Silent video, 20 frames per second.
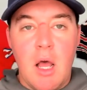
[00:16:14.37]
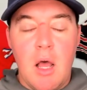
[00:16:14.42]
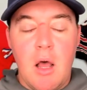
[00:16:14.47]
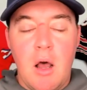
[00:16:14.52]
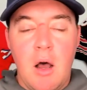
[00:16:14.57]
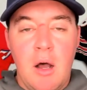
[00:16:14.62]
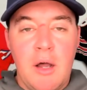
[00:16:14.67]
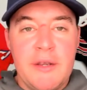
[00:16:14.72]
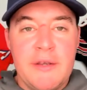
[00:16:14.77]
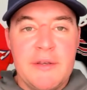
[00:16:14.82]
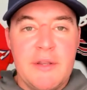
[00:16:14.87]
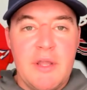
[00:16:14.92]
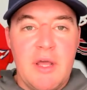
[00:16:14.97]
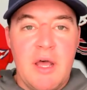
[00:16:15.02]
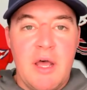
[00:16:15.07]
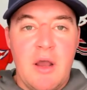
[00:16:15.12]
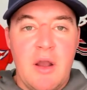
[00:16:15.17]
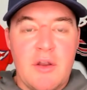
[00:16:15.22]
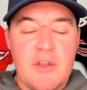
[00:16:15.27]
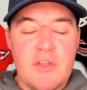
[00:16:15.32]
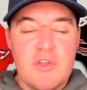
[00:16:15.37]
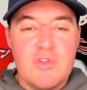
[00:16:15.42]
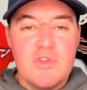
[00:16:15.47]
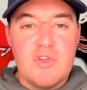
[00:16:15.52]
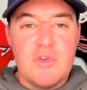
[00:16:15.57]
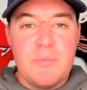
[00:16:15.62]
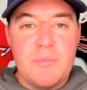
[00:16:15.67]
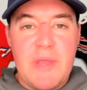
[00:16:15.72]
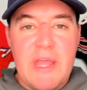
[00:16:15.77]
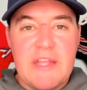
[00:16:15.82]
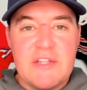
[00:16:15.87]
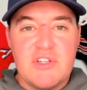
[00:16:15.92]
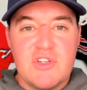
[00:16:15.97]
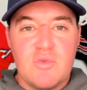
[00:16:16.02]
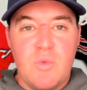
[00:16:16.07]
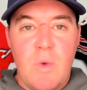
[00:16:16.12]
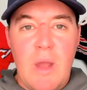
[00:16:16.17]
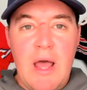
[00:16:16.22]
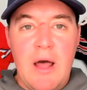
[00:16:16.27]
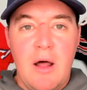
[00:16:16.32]
on our YouTube page
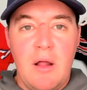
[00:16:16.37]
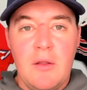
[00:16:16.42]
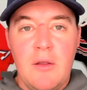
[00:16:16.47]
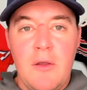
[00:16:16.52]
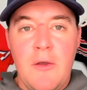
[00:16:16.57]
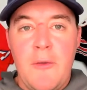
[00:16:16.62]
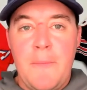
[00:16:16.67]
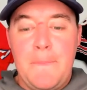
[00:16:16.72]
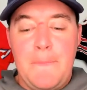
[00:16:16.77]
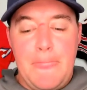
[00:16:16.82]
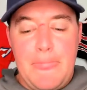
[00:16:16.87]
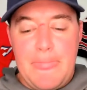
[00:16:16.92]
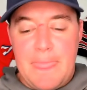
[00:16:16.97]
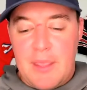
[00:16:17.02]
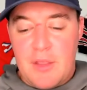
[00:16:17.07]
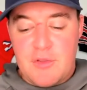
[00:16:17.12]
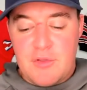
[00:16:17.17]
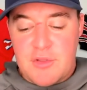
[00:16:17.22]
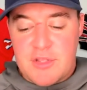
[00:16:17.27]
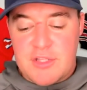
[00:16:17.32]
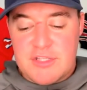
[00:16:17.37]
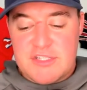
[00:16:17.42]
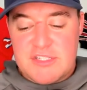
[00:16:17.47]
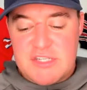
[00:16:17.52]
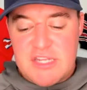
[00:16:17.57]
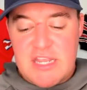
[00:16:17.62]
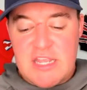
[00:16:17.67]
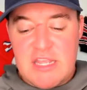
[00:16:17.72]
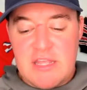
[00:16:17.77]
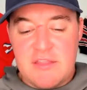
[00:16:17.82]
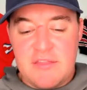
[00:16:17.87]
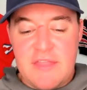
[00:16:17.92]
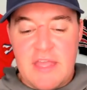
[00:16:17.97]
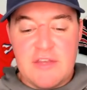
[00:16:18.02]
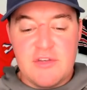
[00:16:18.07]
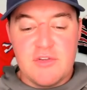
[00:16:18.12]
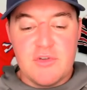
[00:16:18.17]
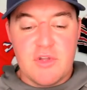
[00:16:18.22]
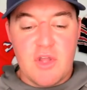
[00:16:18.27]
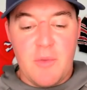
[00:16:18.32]
as well, you know, you could see they
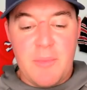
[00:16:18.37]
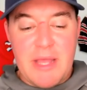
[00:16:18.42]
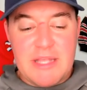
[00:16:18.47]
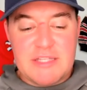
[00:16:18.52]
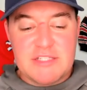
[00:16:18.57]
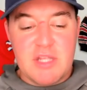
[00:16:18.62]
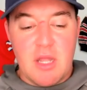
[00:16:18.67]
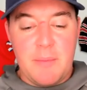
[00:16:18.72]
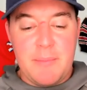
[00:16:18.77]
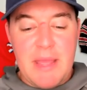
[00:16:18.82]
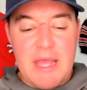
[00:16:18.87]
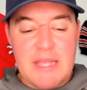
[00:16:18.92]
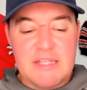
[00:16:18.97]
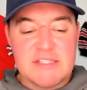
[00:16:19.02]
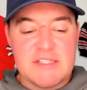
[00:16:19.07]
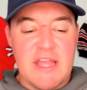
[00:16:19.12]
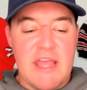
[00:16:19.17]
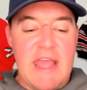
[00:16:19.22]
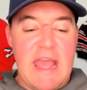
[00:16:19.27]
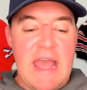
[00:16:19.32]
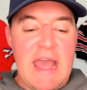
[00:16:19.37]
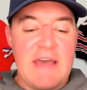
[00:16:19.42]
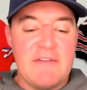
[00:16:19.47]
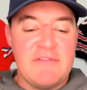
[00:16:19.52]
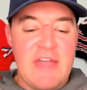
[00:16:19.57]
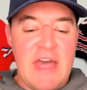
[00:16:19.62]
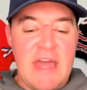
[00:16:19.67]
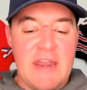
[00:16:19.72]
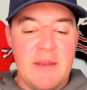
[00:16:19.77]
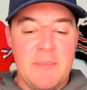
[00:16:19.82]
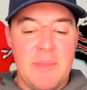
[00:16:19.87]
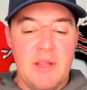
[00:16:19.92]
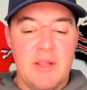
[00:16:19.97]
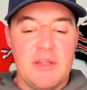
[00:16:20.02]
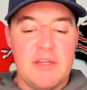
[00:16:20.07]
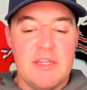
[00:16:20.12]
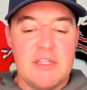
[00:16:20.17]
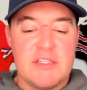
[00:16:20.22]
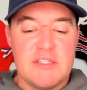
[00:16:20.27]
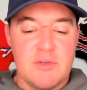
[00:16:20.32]
do go best on best. They have that
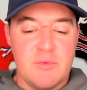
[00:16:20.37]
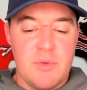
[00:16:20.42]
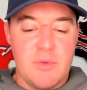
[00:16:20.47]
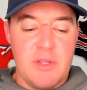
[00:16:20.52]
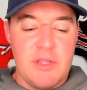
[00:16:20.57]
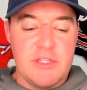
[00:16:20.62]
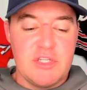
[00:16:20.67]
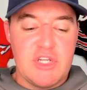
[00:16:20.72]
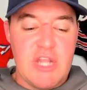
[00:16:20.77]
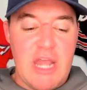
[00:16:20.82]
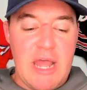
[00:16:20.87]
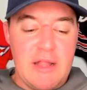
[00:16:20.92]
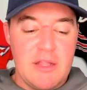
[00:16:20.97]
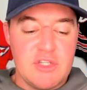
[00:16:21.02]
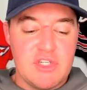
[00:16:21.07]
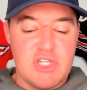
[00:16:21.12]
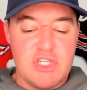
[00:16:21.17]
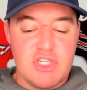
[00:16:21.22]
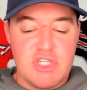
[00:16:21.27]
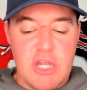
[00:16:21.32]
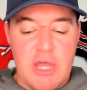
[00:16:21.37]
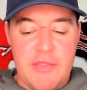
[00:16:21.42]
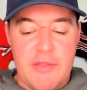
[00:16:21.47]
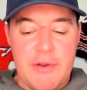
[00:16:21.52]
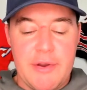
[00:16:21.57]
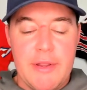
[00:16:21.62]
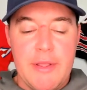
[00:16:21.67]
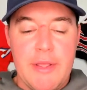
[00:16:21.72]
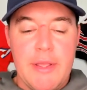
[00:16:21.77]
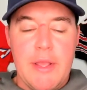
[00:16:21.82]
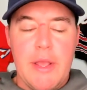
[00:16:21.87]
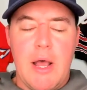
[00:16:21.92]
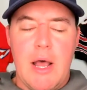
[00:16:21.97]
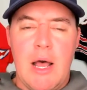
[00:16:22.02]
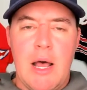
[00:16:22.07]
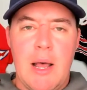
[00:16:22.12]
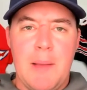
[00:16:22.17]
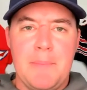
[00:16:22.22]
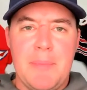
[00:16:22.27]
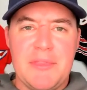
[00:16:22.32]
ability to really challenge each other.
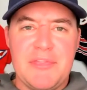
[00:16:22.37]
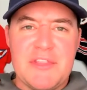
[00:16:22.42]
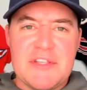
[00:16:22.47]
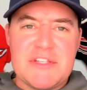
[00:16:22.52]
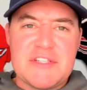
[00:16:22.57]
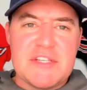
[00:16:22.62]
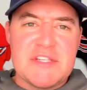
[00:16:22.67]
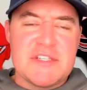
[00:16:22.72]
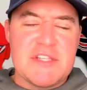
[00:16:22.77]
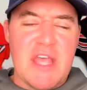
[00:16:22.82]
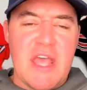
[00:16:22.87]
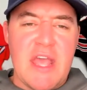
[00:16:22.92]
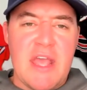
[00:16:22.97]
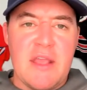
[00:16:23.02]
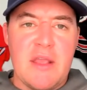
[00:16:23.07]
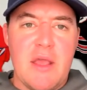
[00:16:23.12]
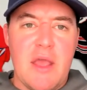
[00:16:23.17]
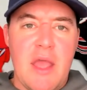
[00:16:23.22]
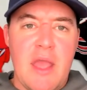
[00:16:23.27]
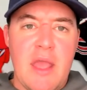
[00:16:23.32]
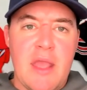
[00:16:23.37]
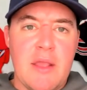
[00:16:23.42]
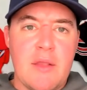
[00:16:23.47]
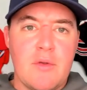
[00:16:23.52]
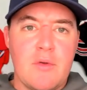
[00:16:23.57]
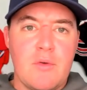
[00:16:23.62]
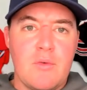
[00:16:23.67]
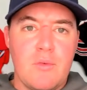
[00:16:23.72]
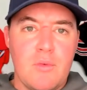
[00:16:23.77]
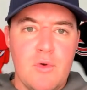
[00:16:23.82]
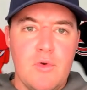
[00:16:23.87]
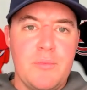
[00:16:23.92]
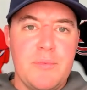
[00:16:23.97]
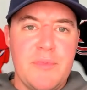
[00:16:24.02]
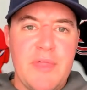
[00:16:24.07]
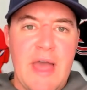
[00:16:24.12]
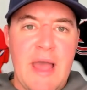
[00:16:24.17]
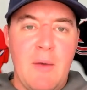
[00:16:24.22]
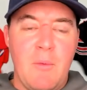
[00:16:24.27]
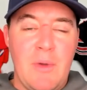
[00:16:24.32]
But this is a group
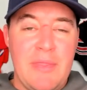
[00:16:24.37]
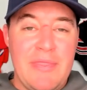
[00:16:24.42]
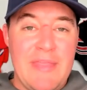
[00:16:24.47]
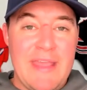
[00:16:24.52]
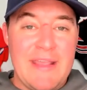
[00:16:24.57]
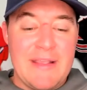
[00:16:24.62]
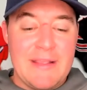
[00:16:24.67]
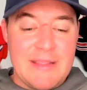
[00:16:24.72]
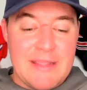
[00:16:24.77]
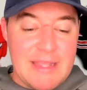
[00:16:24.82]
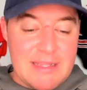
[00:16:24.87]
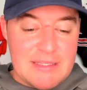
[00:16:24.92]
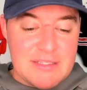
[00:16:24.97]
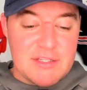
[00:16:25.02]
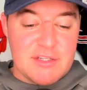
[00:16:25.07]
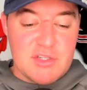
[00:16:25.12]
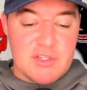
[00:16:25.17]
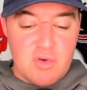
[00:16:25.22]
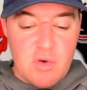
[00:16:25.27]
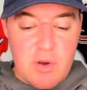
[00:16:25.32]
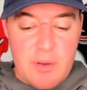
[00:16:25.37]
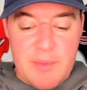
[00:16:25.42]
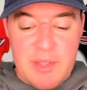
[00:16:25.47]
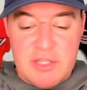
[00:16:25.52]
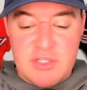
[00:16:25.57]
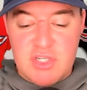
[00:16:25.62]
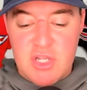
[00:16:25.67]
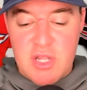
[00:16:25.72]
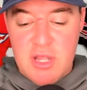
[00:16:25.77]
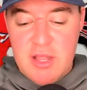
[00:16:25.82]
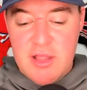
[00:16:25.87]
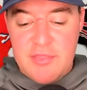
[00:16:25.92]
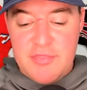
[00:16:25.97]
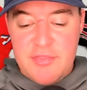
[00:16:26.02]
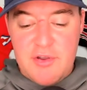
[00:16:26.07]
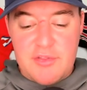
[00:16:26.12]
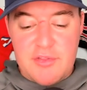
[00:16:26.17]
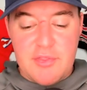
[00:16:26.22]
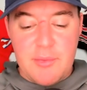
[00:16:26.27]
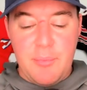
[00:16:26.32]
that when they get to scrimmage,
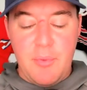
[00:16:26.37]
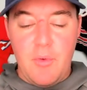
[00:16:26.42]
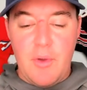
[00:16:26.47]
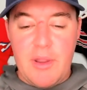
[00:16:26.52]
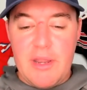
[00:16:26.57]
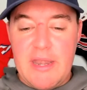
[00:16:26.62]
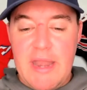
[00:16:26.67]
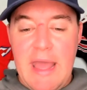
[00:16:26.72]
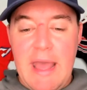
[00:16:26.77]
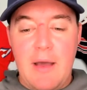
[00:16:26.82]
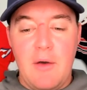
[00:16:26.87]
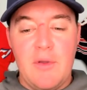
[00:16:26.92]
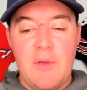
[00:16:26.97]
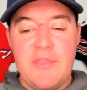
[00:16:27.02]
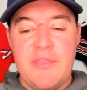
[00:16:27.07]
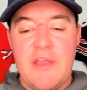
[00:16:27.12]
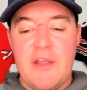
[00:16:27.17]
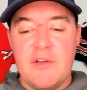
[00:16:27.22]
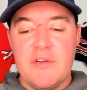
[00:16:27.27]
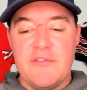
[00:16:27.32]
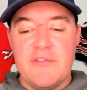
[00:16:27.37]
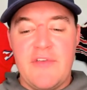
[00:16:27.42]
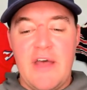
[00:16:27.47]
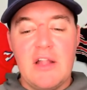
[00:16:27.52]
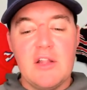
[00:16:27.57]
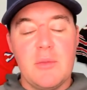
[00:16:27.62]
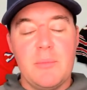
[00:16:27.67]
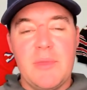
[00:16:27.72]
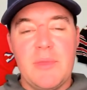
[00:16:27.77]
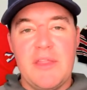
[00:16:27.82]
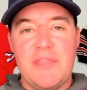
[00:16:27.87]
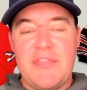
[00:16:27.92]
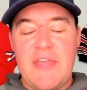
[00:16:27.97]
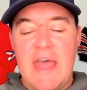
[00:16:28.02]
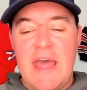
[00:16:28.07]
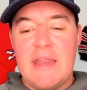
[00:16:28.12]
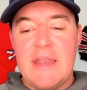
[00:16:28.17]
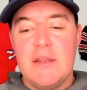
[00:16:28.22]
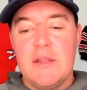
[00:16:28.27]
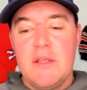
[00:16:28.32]
they're at the point now in their development
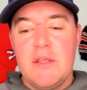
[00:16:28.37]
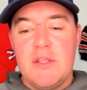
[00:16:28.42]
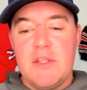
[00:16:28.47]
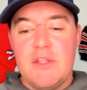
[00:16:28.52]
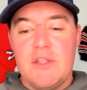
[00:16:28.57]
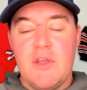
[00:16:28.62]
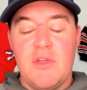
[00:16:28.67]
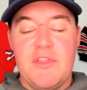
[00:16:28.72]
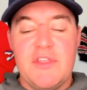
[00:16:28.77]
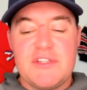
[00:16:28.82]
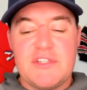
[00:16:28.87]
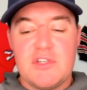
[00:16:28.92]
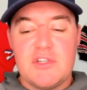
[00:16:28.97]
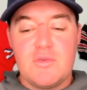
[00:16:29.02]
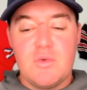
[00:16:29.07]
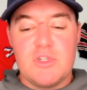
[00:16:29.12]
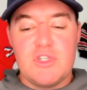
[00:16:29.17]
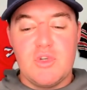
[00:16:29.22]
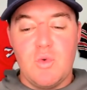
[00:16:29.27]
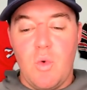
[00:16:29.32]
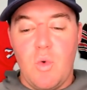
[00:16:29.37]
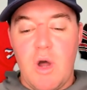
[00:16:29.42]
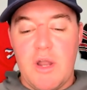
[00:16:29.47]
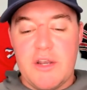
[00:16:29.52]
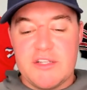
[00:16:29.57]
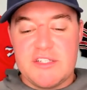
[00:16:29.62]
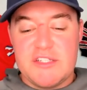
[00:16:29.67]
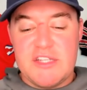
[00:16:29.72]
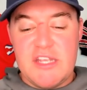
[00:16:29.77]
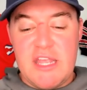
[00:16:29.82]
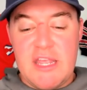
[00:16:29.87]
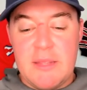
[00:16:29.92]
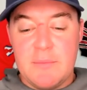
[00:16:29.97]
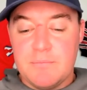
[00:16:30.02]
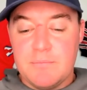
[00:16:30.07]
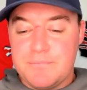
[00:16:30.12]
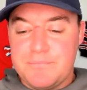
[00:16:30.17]
that, you know, this is what you want to see.